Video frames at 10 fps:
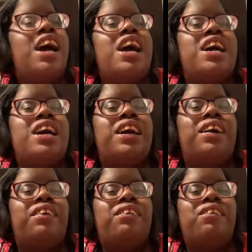
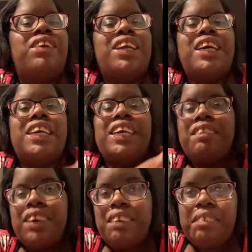And when
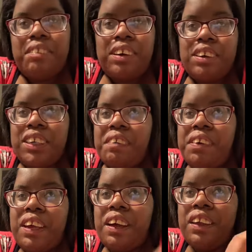Thanksgiving comes around, some
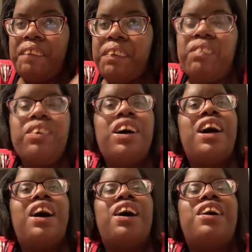people
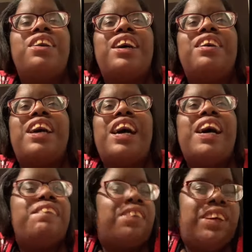are not going to
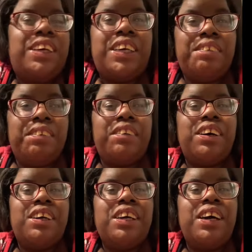have no Thanksgiving
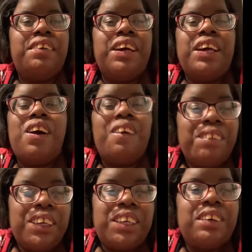because they're
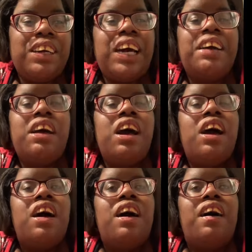homeless. Sometimes
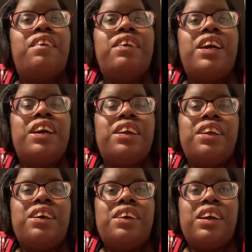
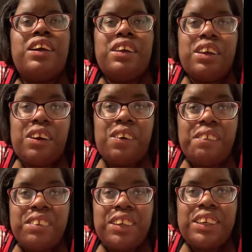they are
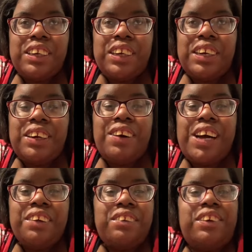homeless and they ain't going to
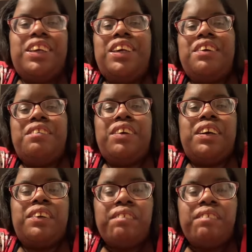have no Thanksgiving.